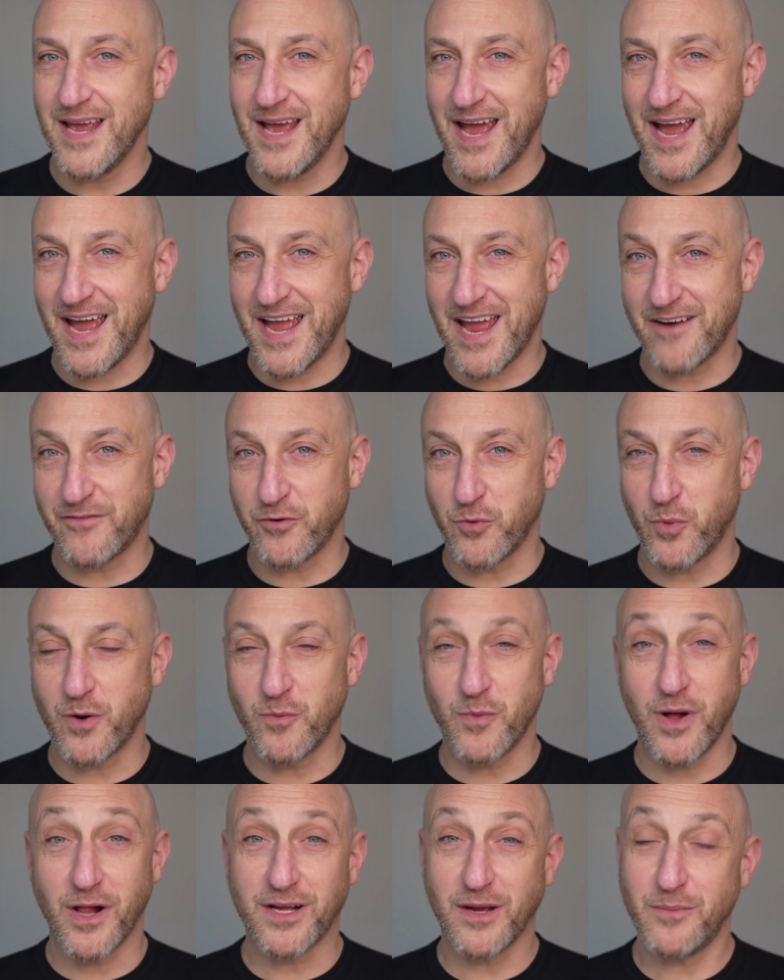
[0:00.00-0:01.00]
Hey
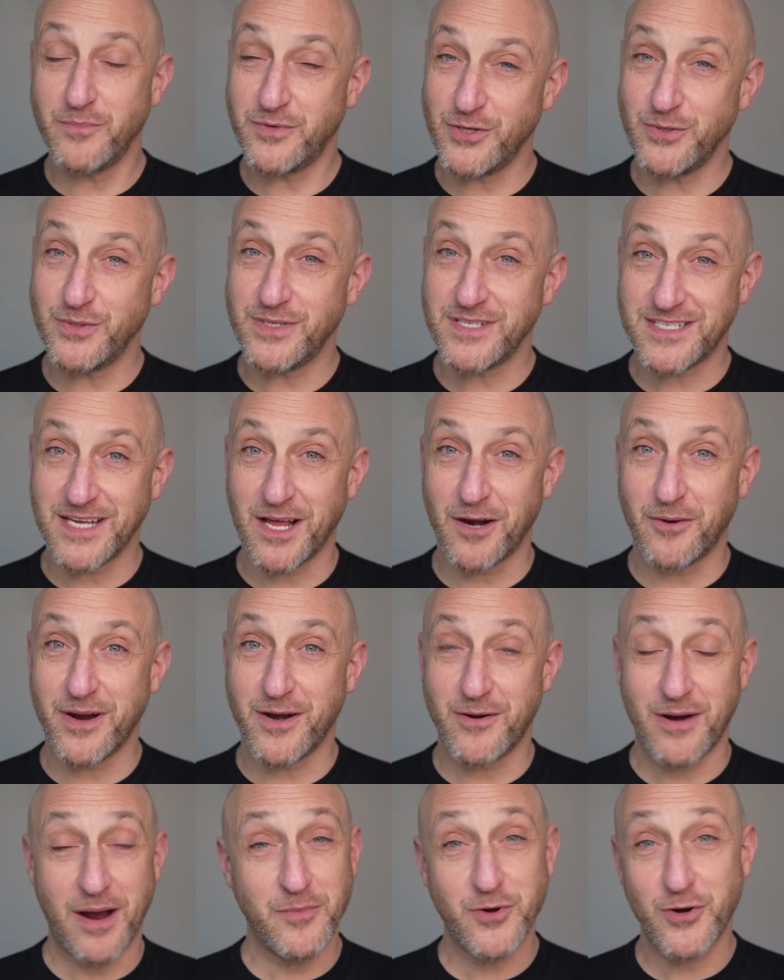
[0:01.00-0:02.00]
everyone, welcome to
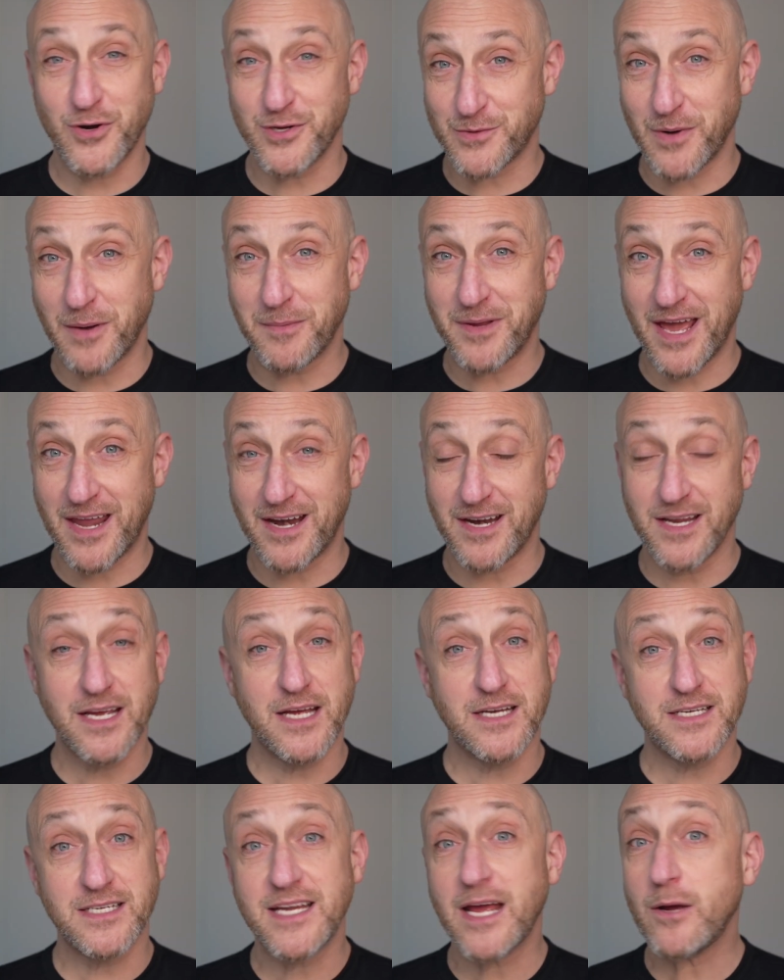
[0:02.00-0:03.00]
Decelerator. I'm your host, Rob Kennedy,
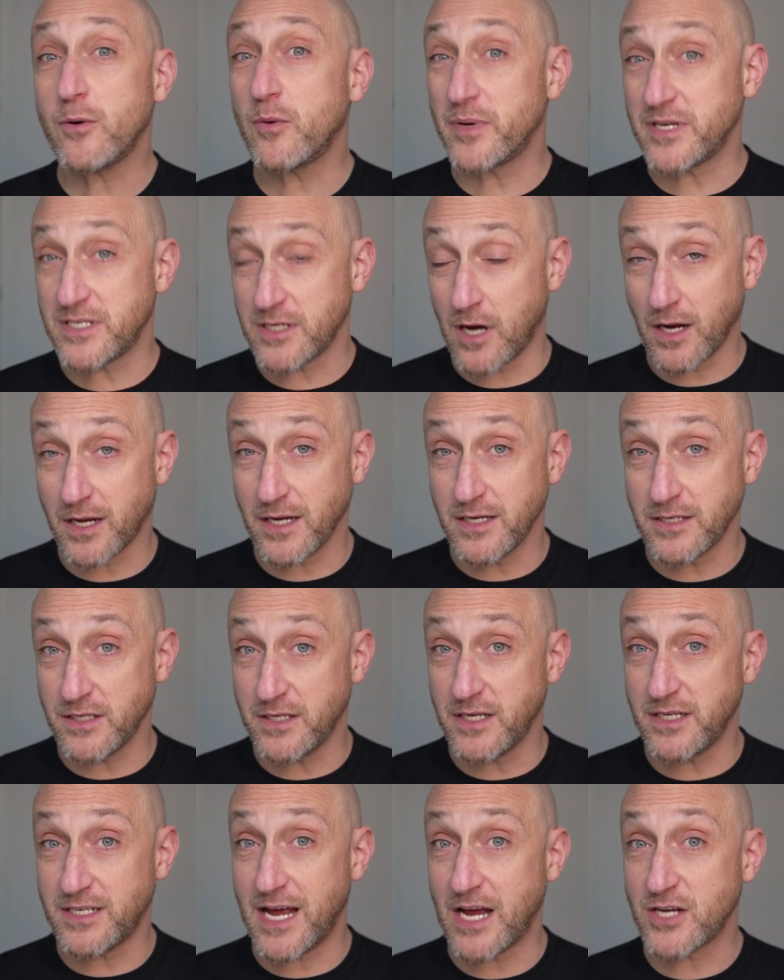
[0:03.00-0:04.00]
and today we'll be talking to
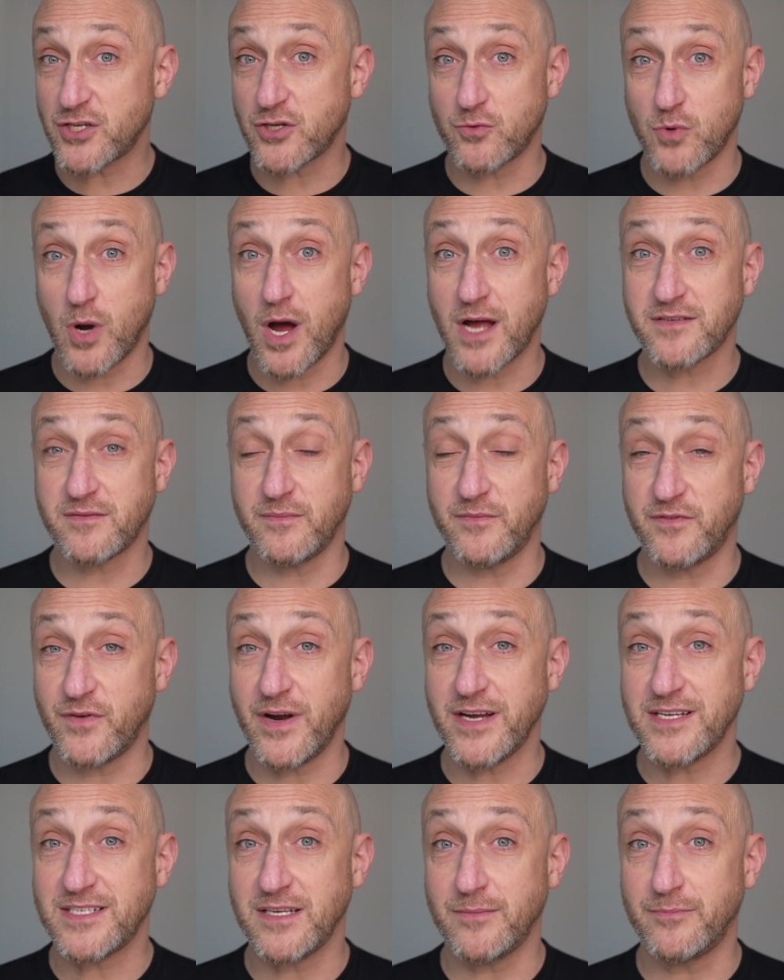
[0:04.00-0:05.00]
Natasha Ross from
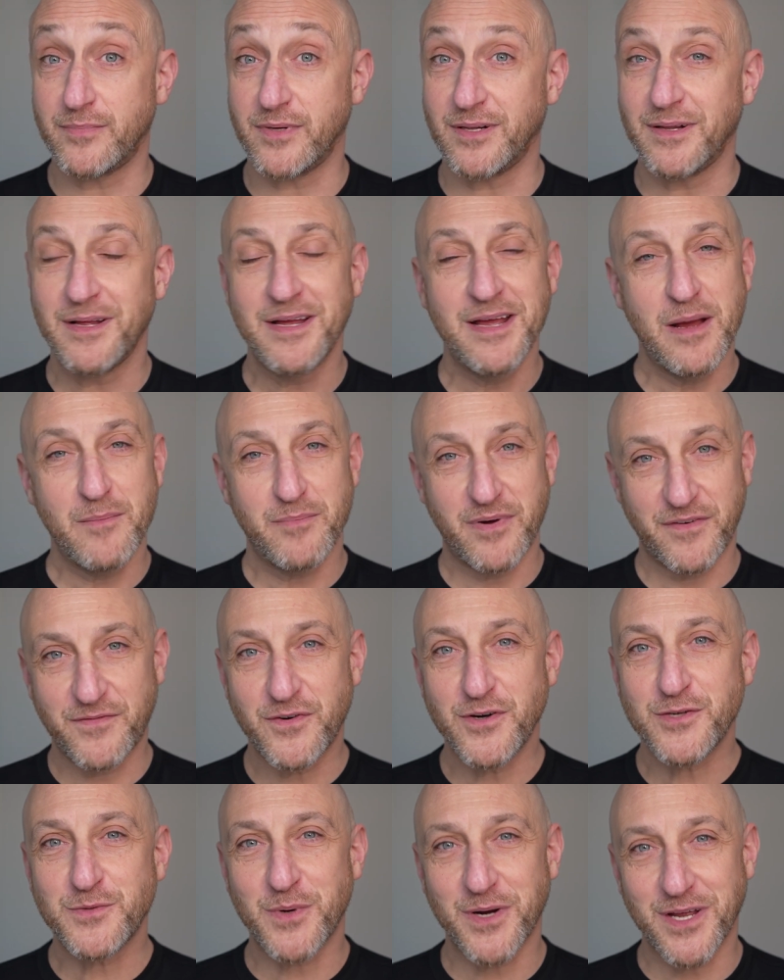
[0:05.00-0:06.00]
FreightSimple. But
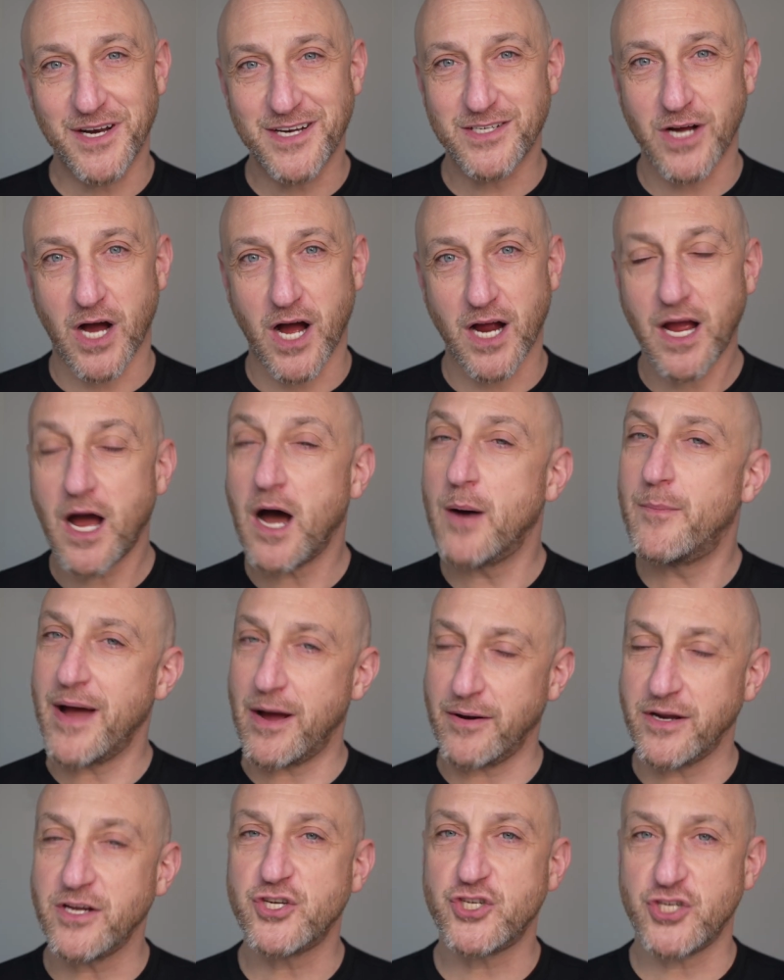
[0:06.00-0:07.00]
first, we're going to talk
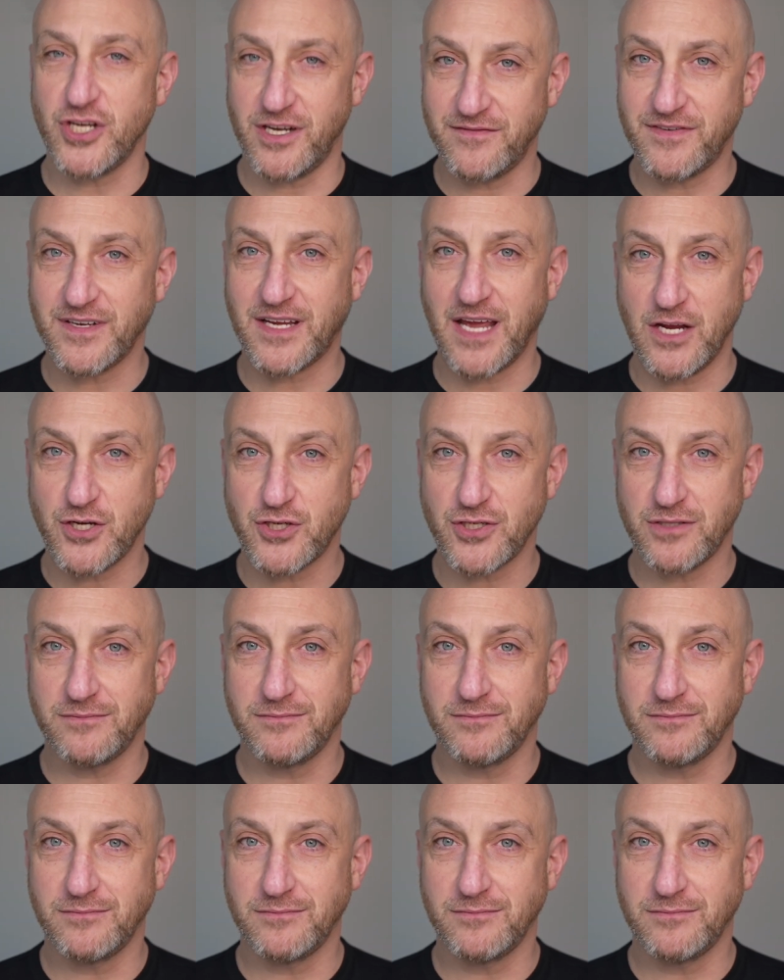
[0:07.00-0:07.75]
about enshittification.